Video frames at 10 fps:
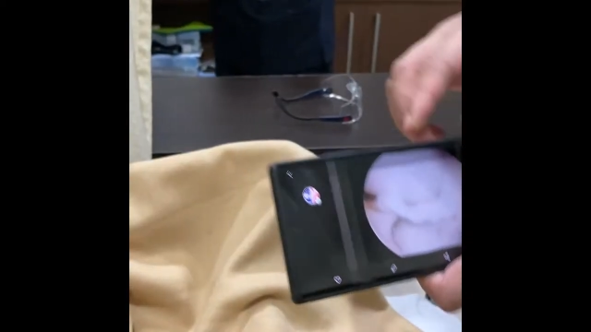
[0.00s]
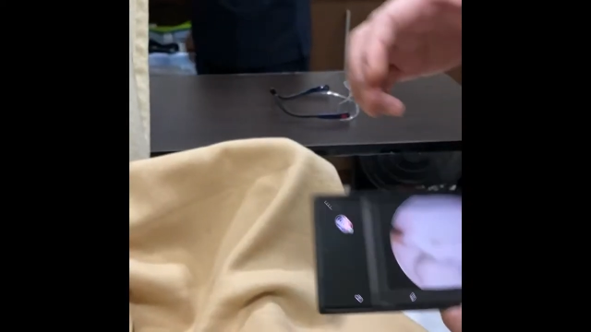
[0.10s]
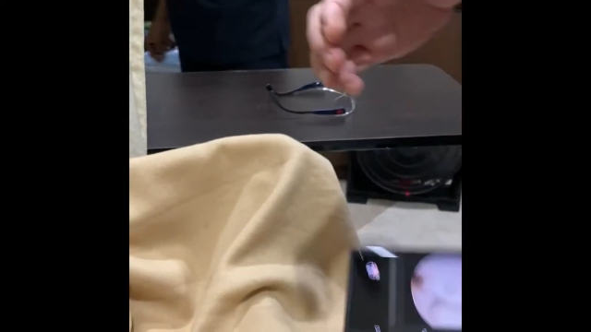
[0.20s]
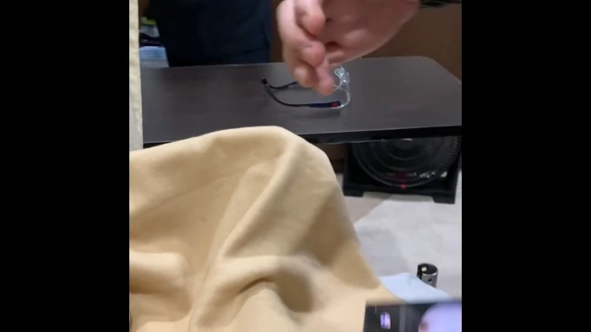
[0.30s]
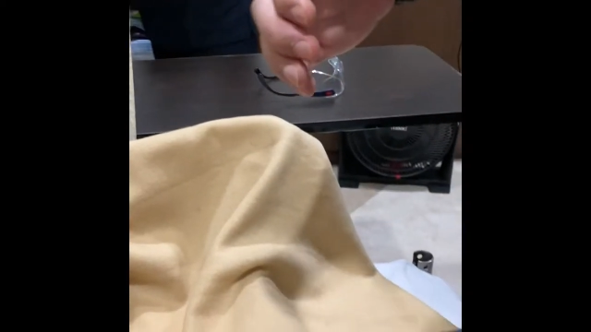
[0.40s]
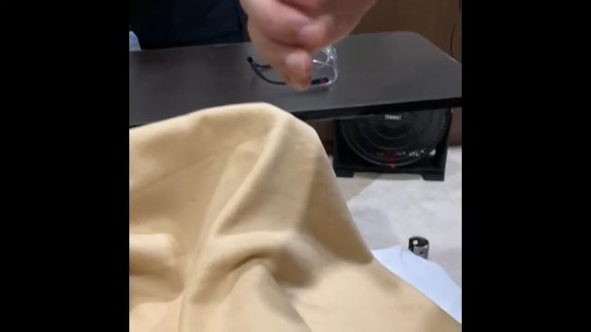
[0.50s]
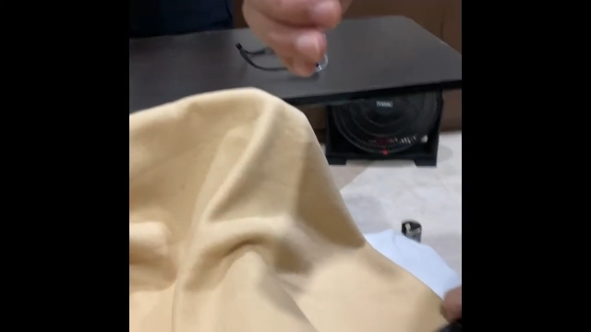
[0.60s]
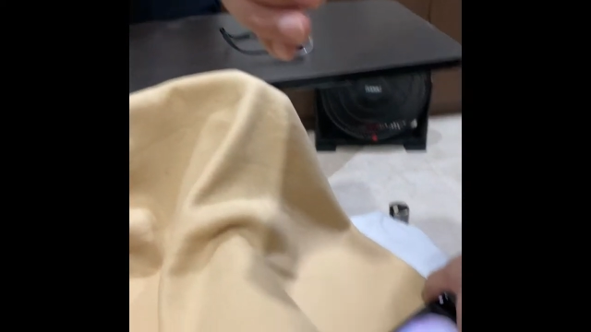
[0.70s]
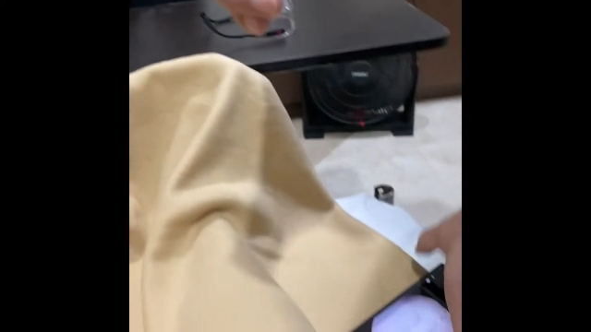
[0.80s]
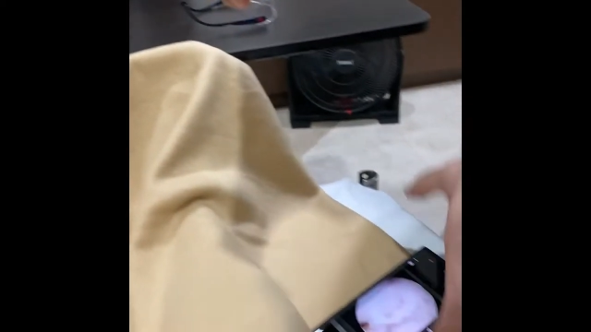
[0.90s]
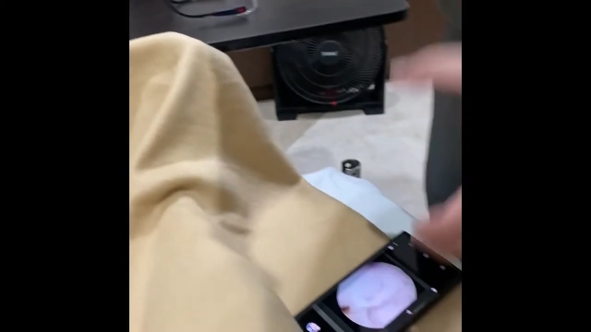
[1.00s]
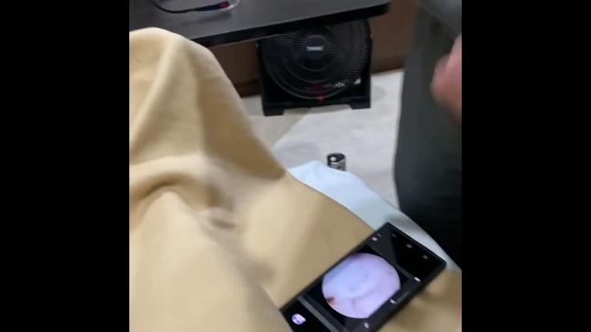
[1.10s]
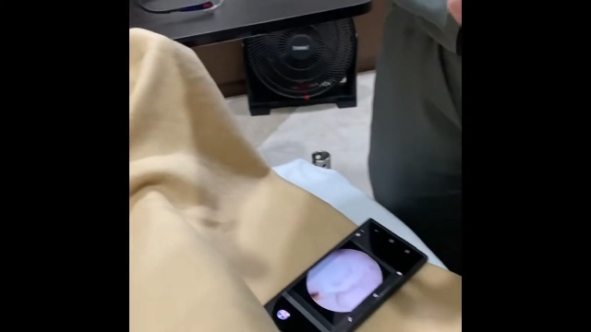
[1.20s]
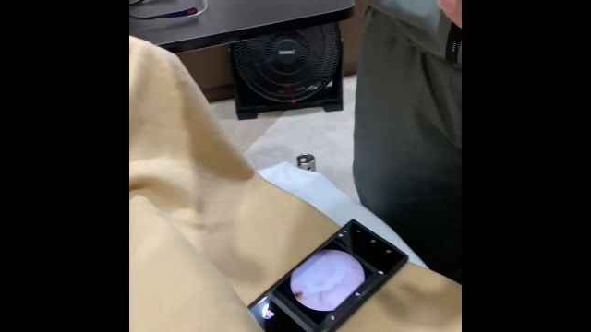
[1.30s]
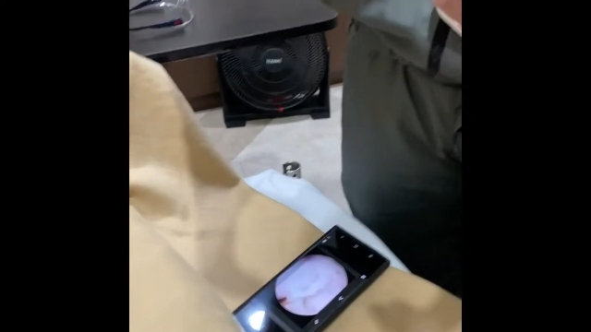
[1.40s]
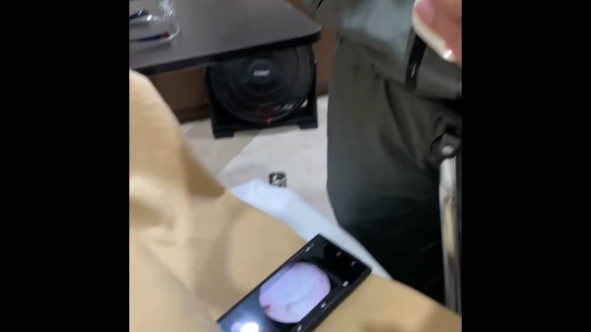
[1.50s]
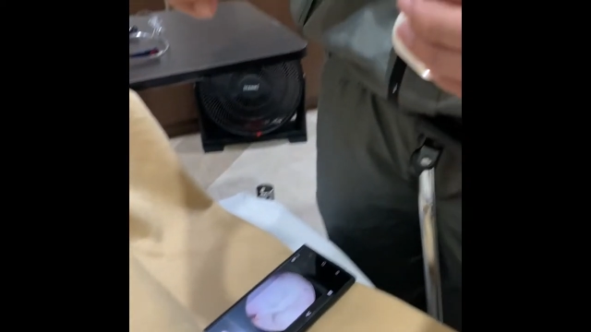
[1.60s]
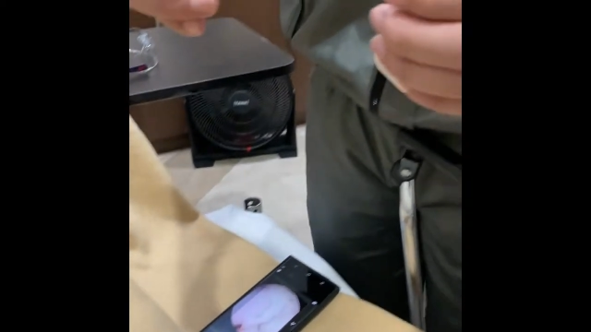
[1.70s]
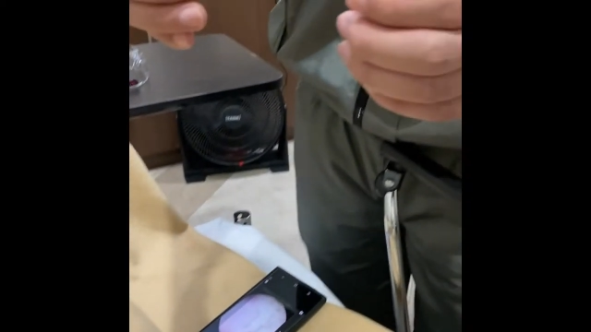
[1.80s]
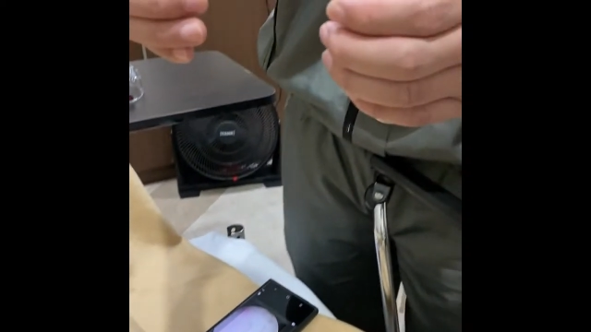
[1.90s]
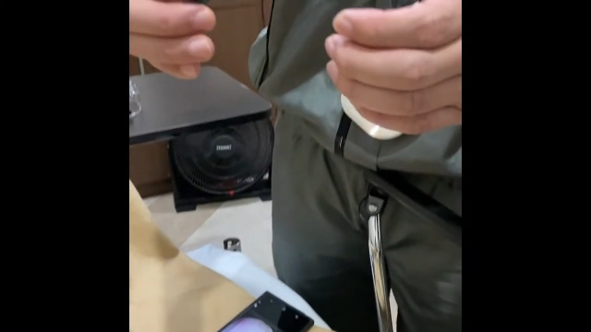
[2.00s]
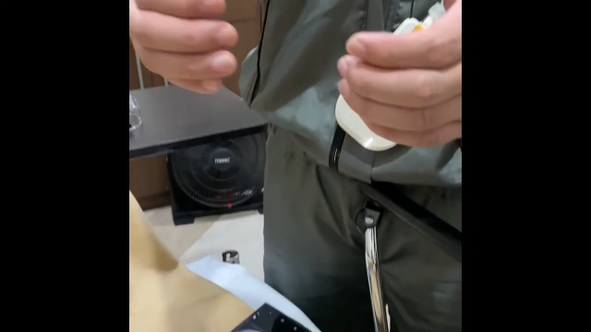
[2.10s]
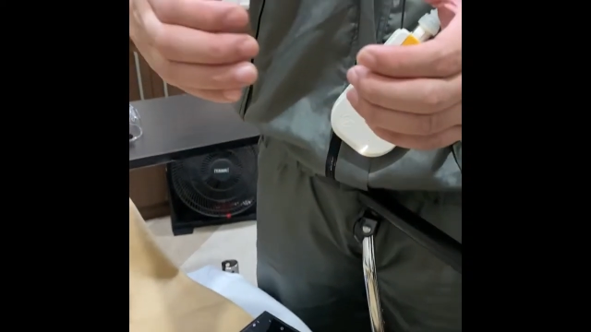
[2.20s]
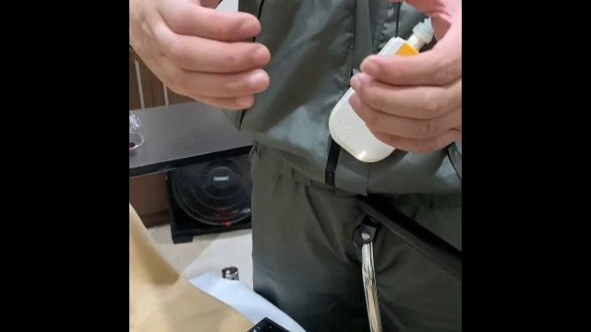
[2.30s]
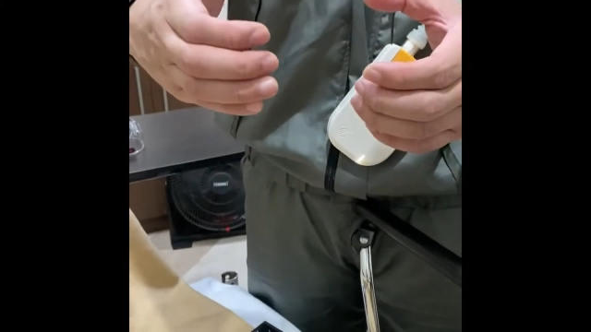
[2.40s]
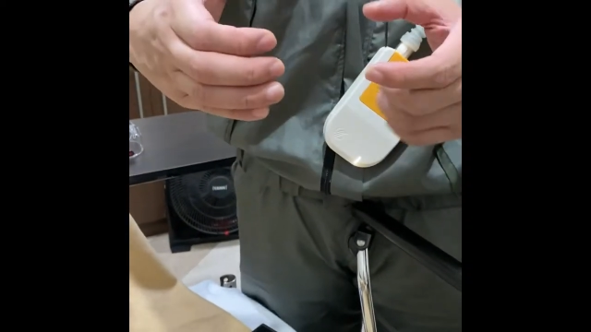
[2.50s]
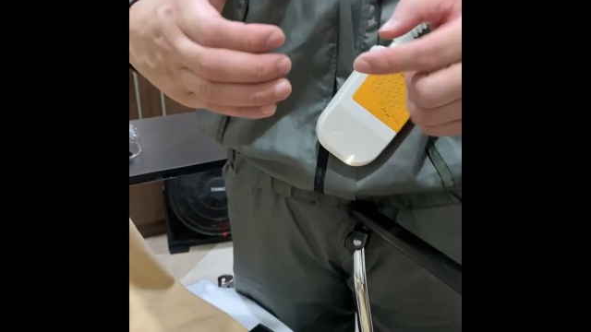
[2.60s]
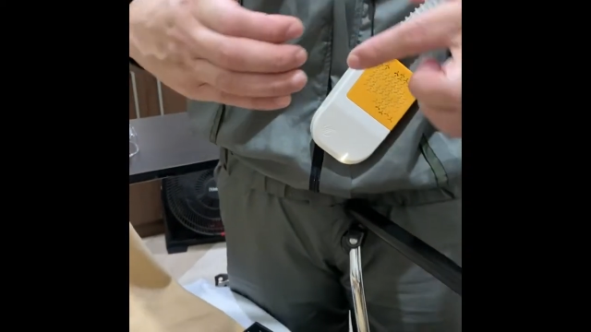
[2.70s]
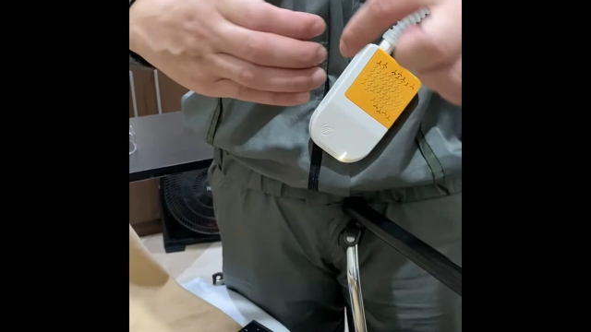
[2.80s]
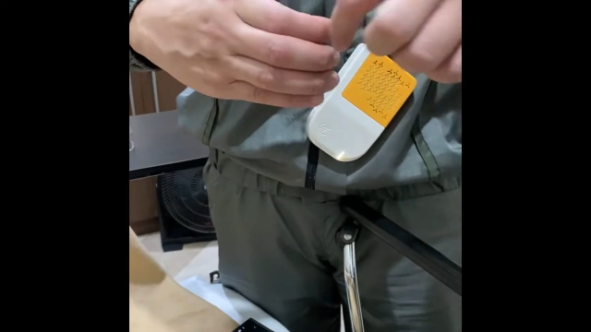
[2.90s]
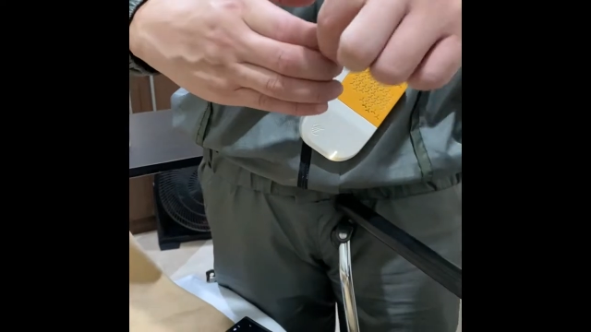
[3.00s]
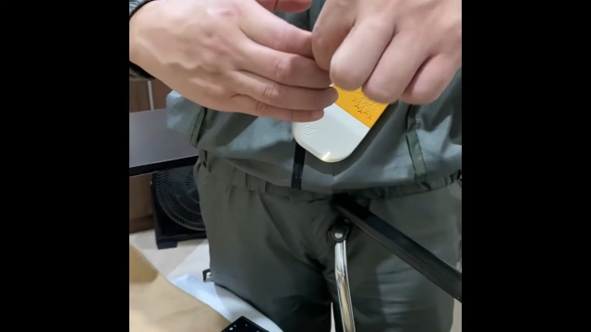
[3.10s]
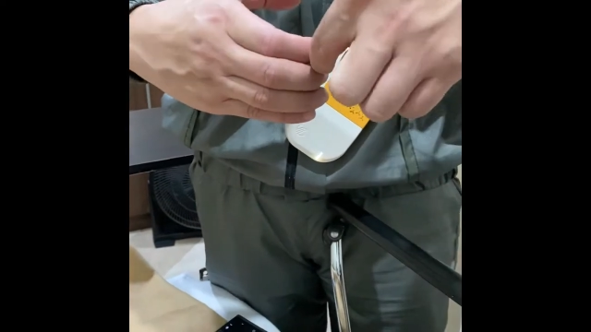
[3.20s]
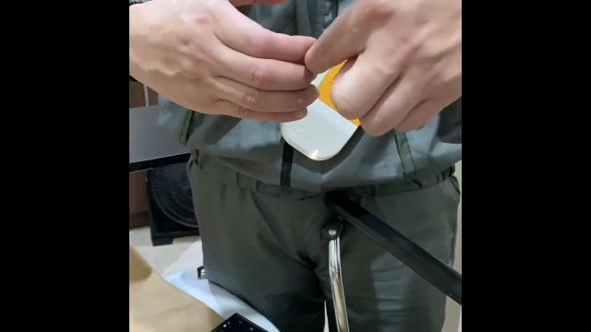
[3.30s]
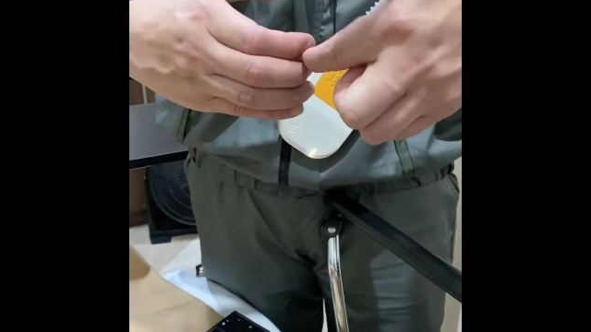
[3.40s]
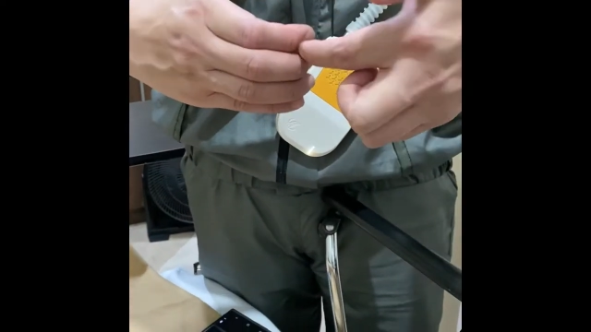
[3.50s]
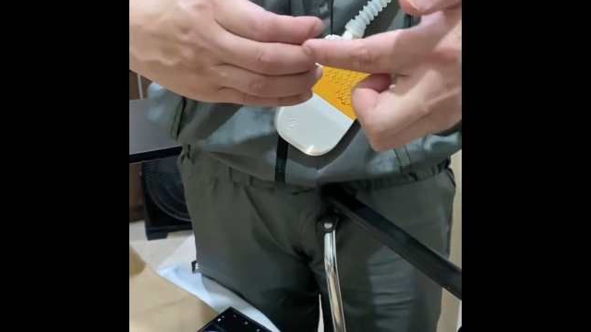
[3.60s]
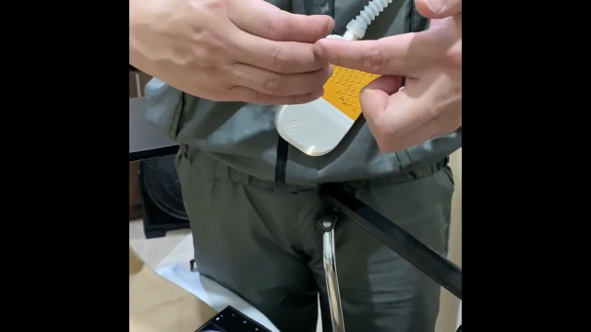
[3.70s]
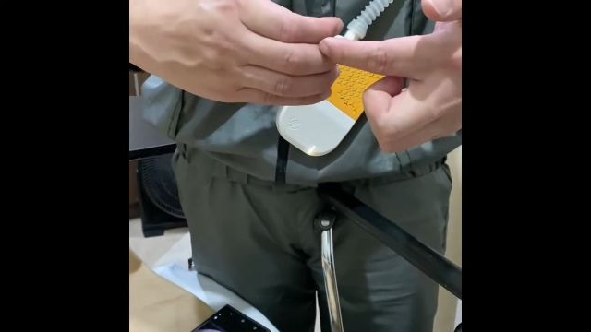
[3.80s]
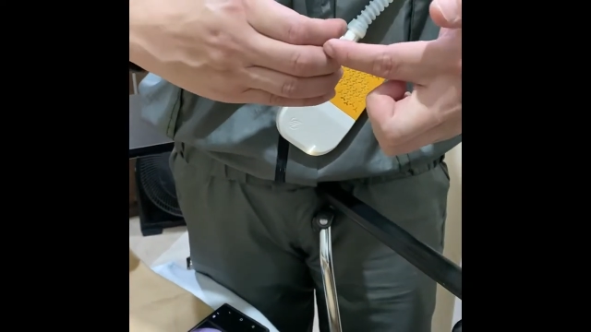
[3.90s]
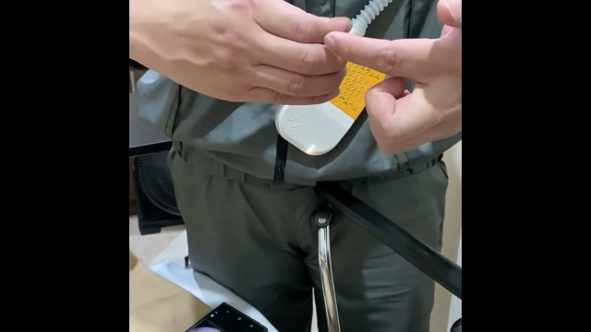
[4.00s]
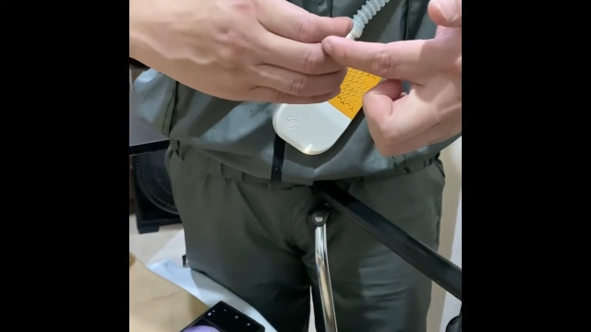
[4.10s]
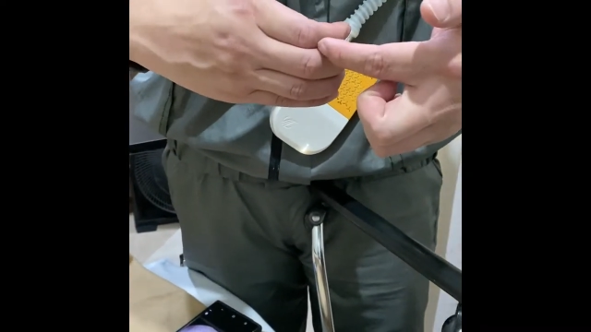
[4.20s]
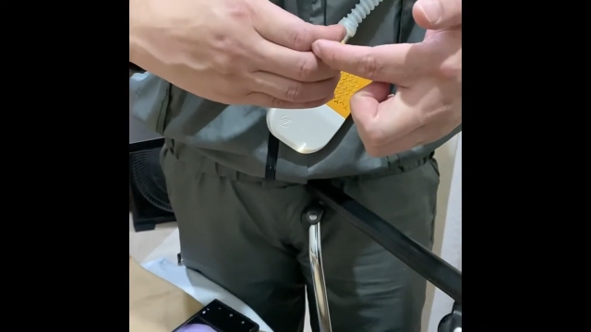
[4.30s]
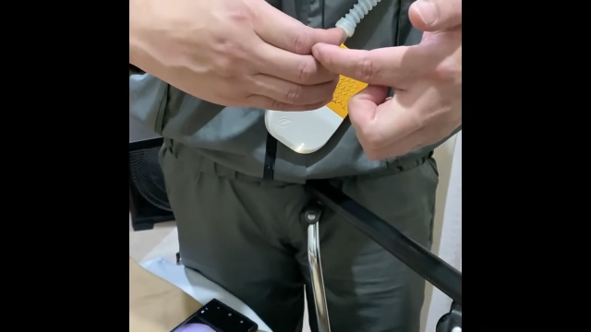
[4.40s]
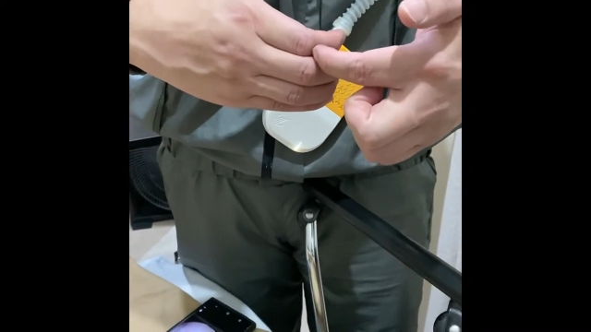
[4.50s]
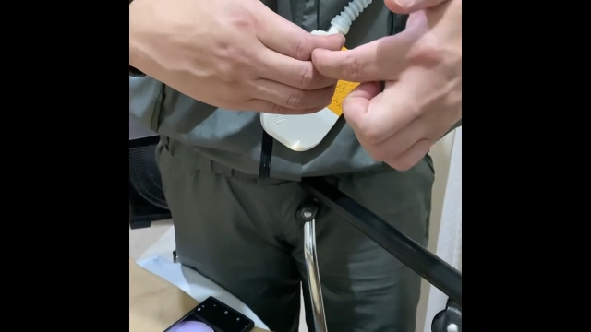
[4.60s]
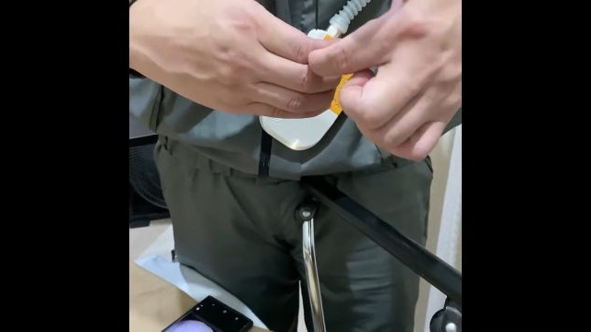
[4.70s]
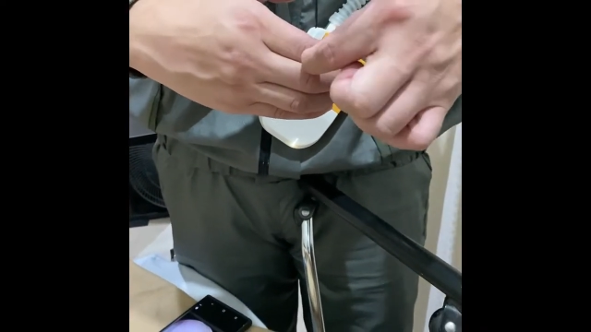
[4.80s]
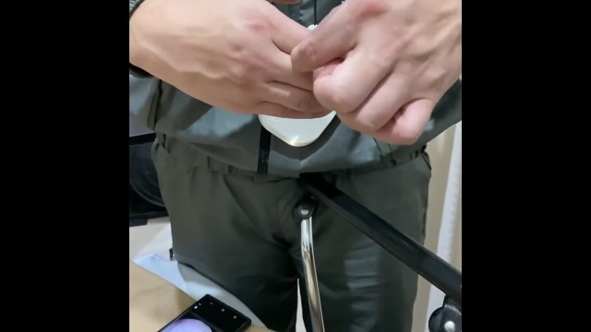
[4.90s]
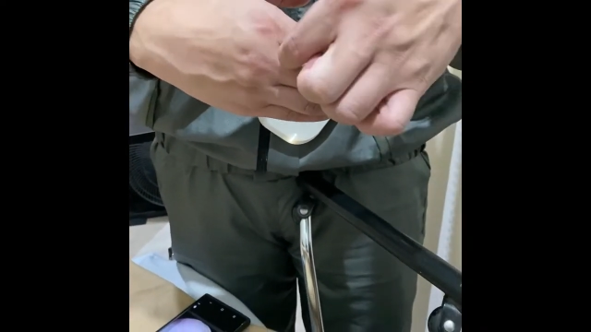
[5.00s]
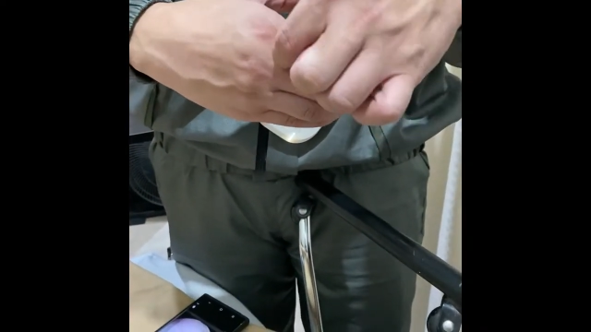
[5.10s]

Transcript: Nobody's mouth can be seen.